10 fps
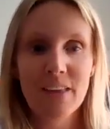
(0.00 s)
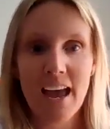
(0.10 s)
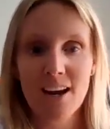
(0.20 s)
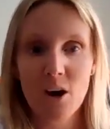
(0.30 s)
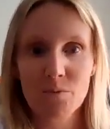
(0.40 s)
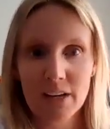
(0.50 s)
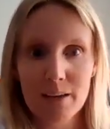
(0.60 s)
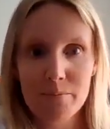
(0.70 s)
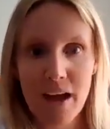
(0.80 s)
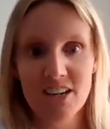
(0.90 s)
And I'm
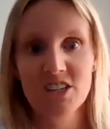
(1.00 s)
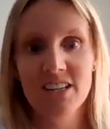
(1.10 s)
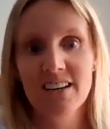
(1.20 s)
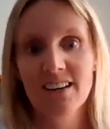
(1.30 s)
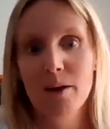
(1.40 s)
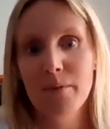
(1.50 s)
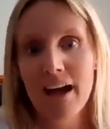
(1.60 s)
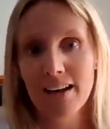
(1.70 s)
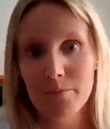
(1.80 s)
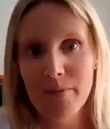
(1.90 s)
really passionate
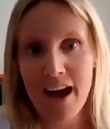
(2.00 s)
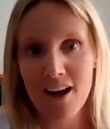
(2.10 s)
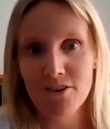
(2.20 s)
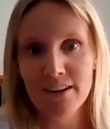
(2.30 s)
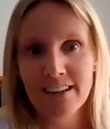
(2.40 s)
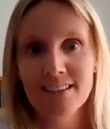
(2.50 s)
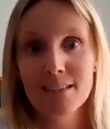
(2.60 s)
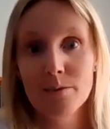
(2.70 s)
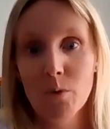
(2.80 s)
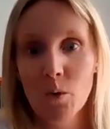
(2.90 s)
about empowering and
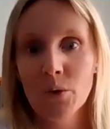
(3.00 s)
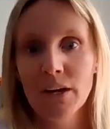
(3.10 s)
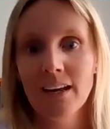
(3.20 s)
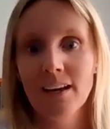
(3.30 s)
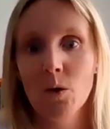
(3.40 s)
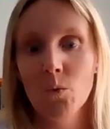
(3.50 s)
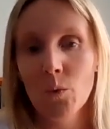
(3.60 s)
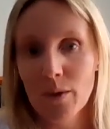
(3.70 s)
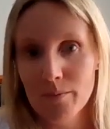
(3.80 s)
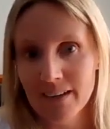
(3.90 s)
supporting
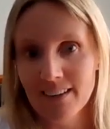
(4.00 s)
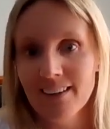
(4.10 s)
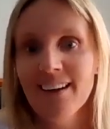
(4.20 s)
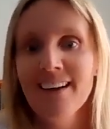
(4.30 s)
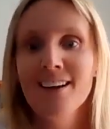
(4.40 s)
women